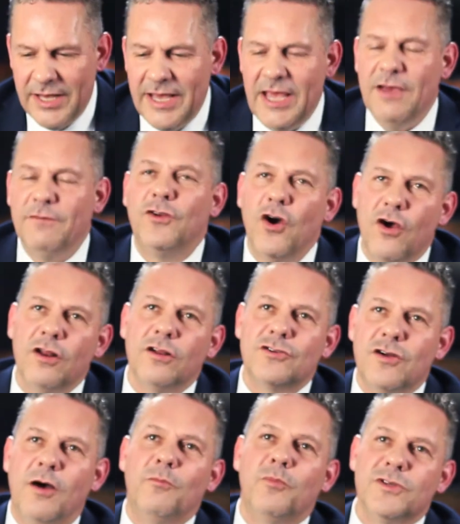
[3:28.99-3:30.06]
If Donald
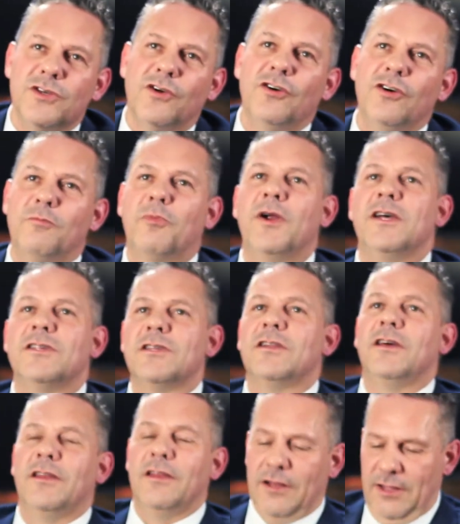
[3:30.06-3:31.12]
Trump was a good
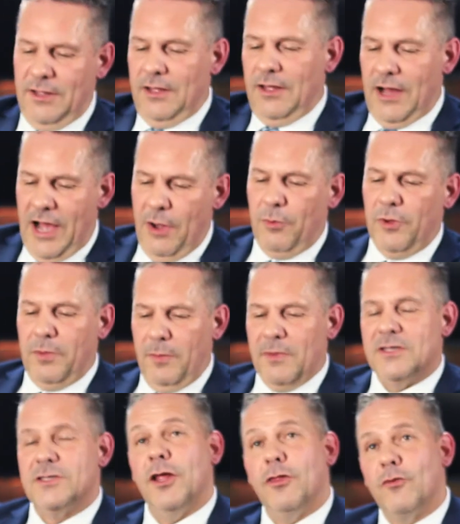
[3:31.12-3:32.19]
president, I would be
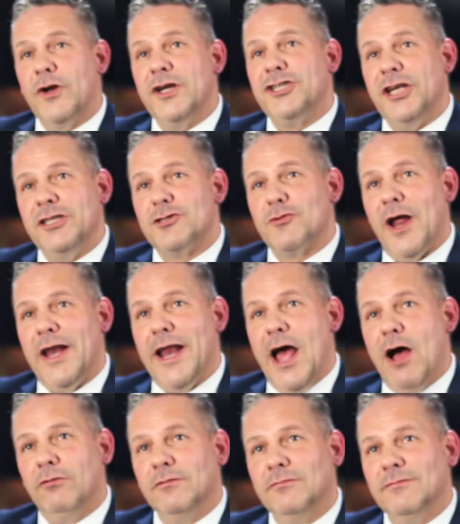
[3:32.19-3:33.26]
missing 3 sheets right now.